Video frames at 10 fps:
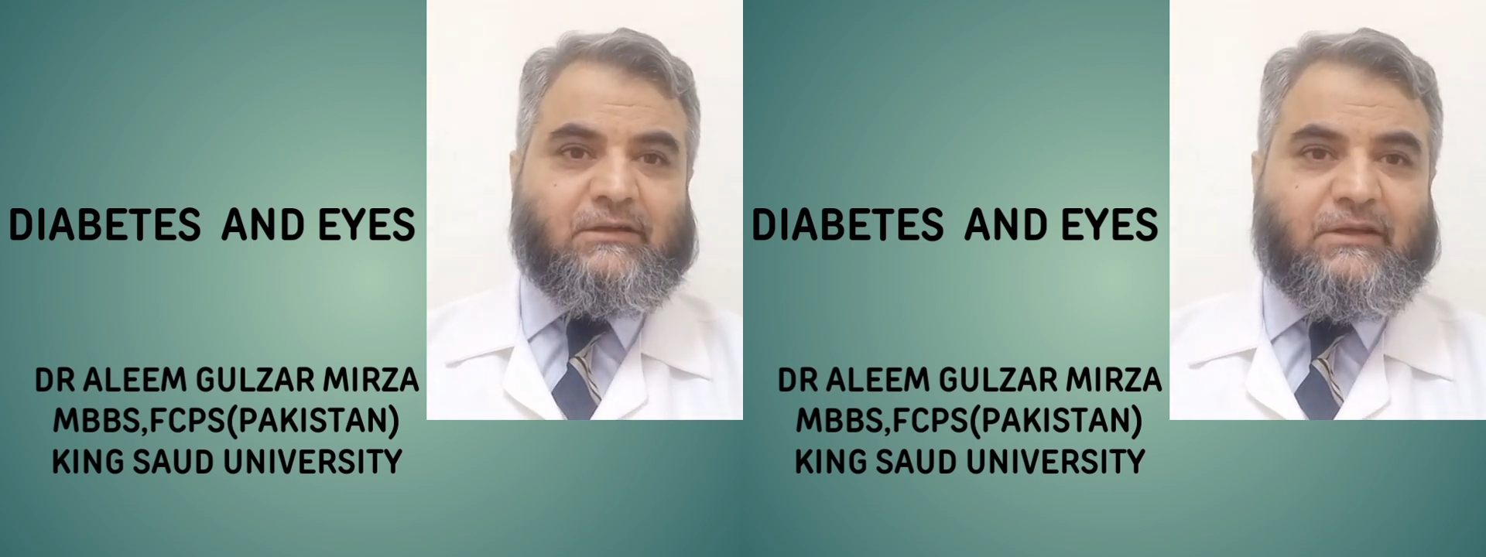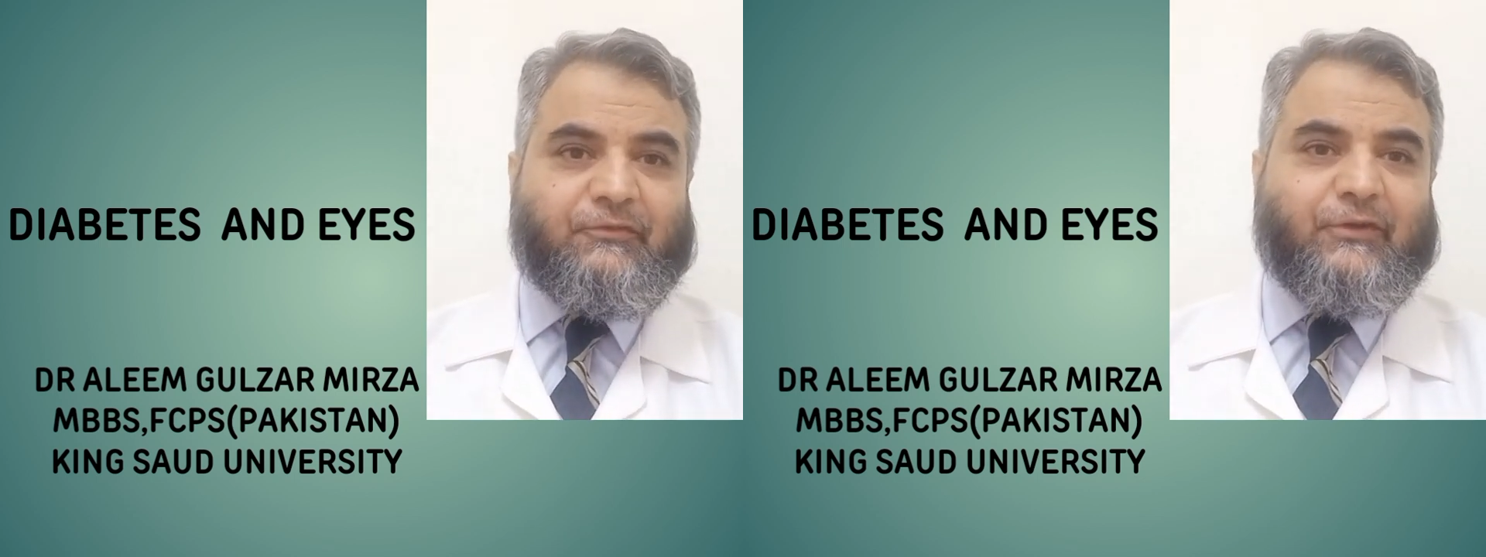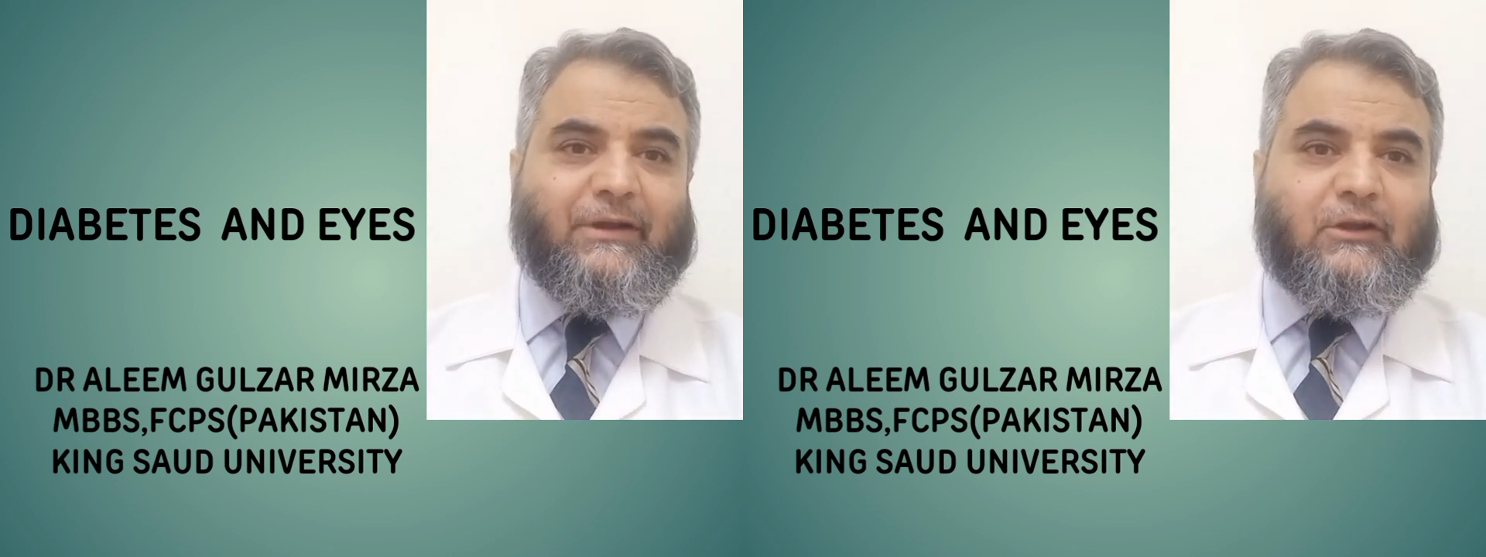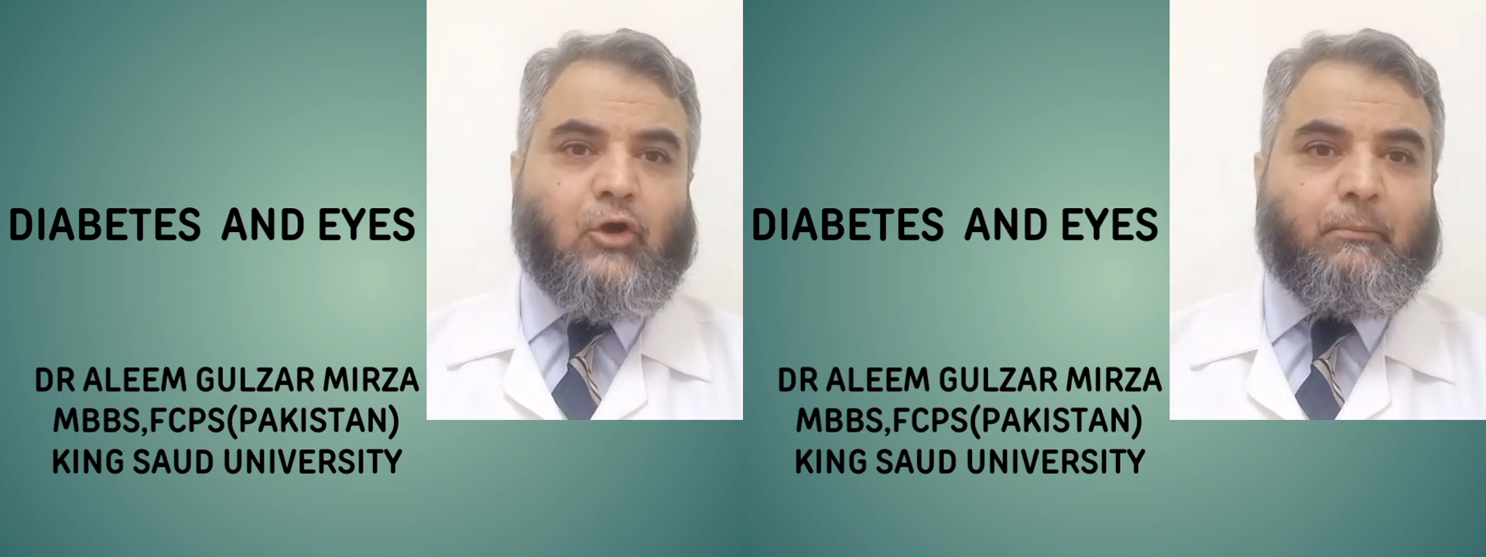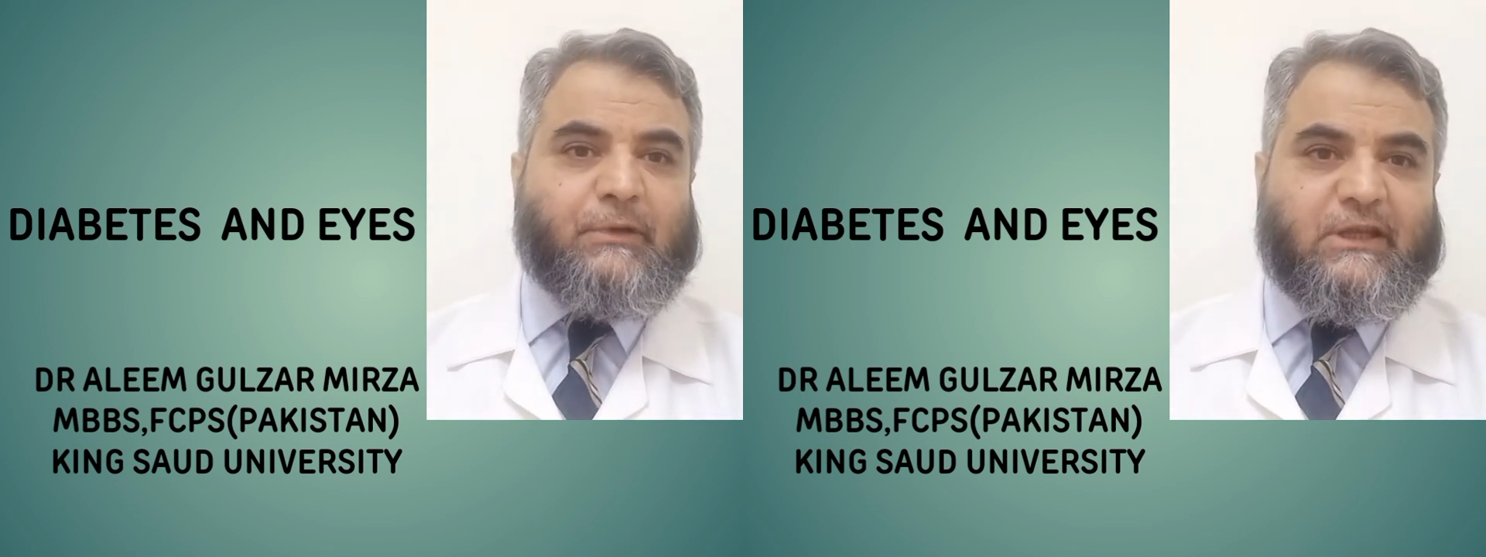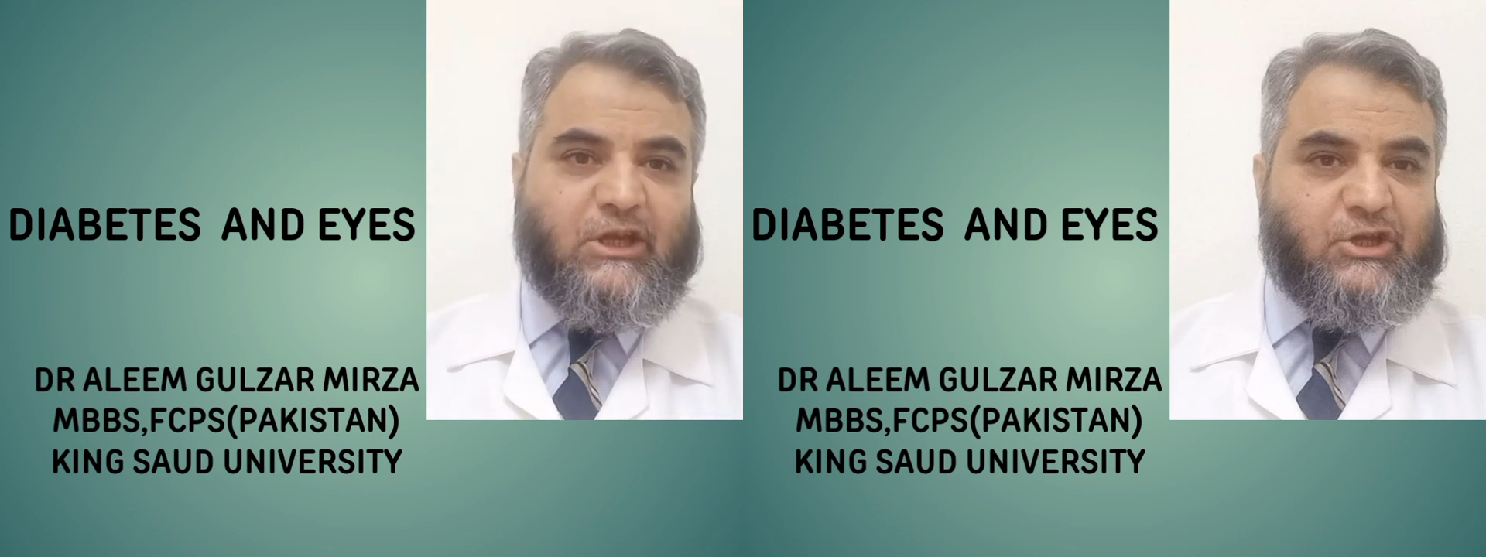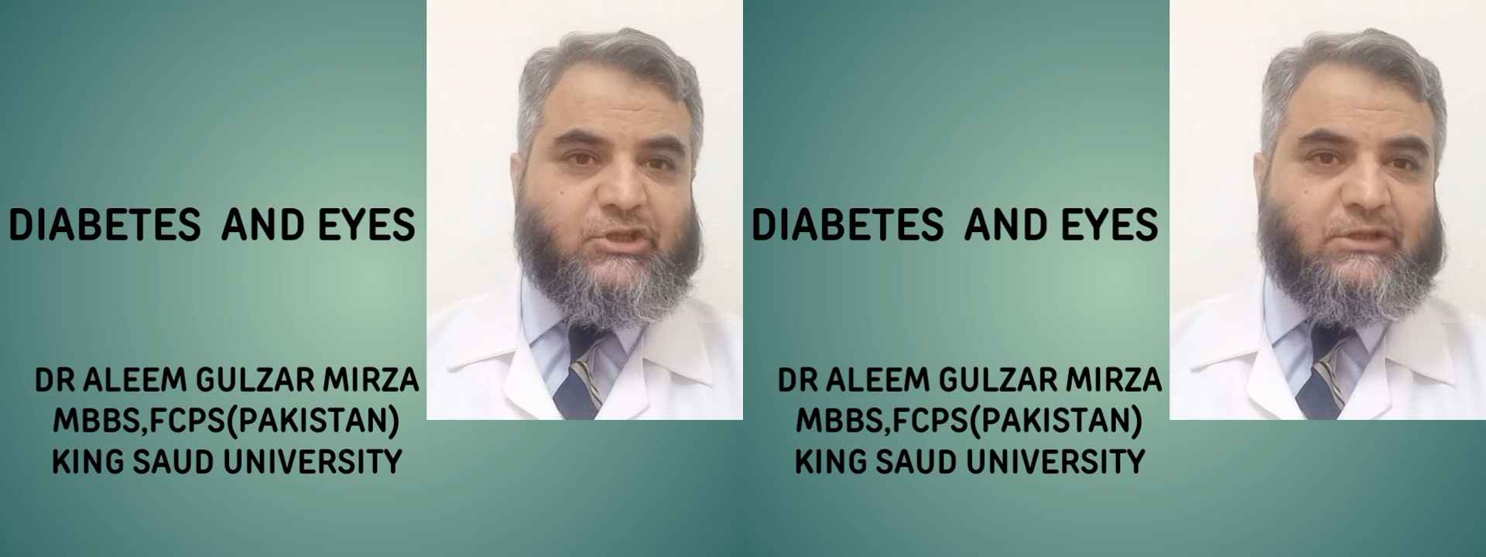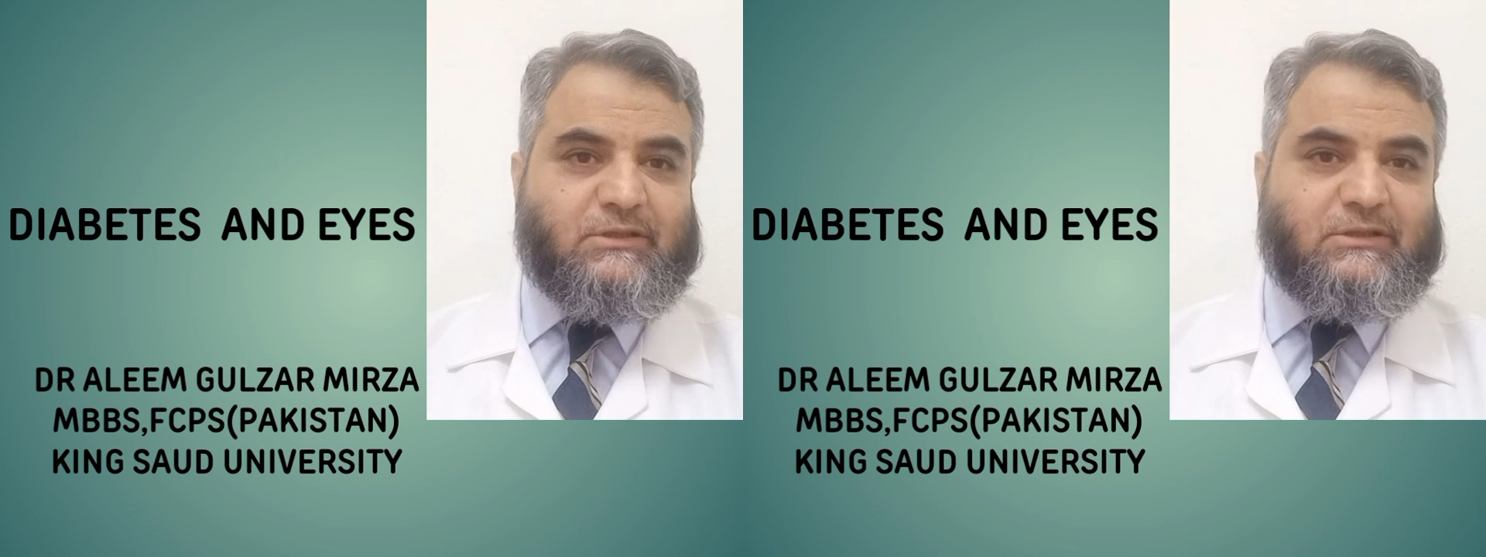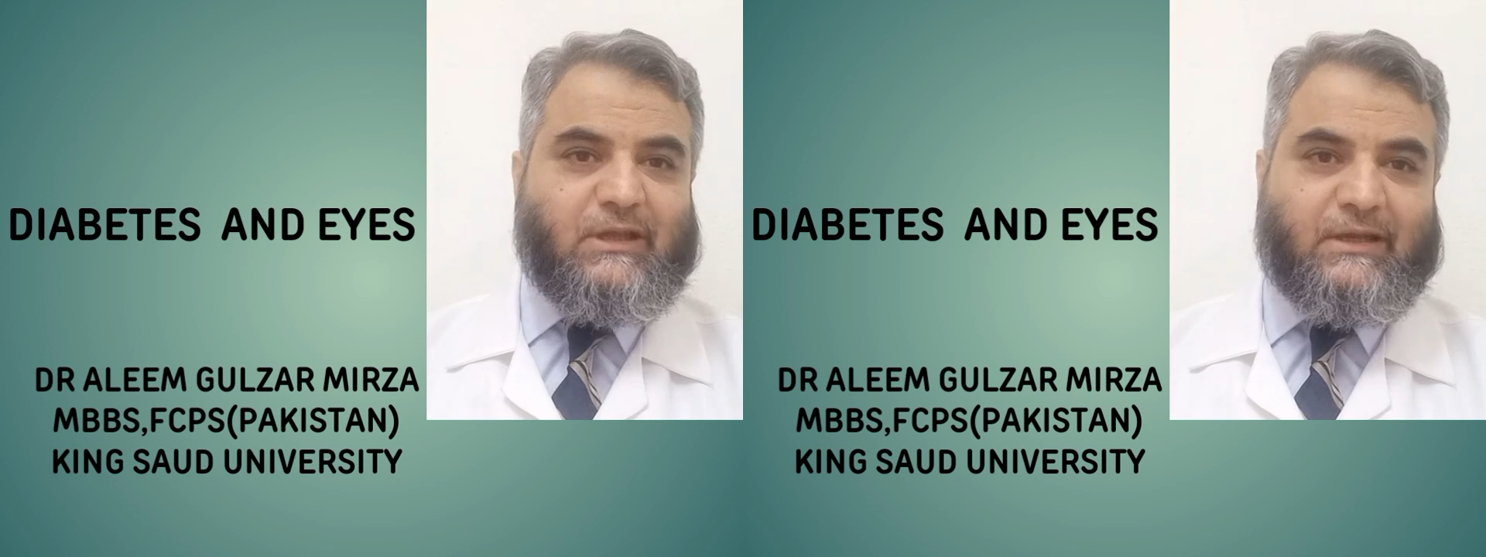different complications